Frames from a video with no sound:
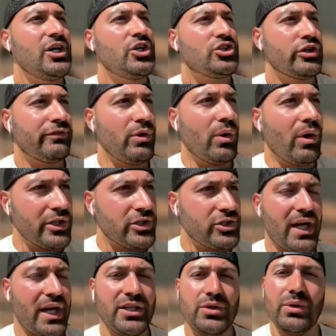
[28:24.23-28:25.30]
So if you are
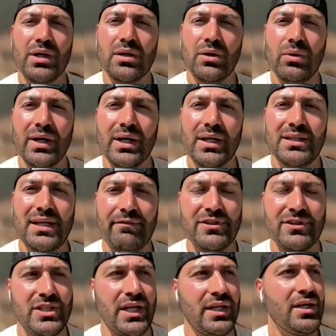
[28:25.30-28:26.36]
trying to do a caloric
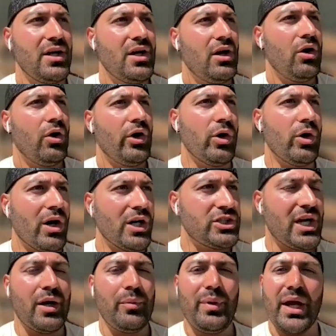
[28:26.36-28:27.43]
deficit or you are
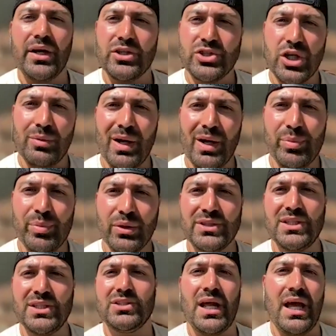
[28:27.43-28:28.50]
trying to be under a certain amount of
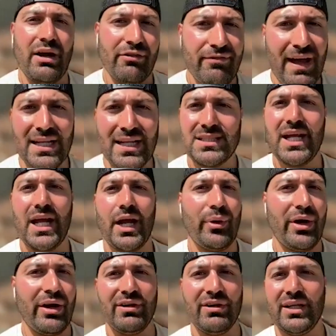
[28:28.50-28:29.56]
proteins a day or fats a day or
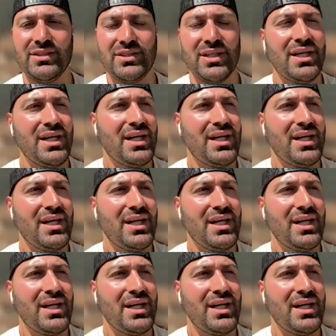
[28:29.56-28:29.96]
whatever it is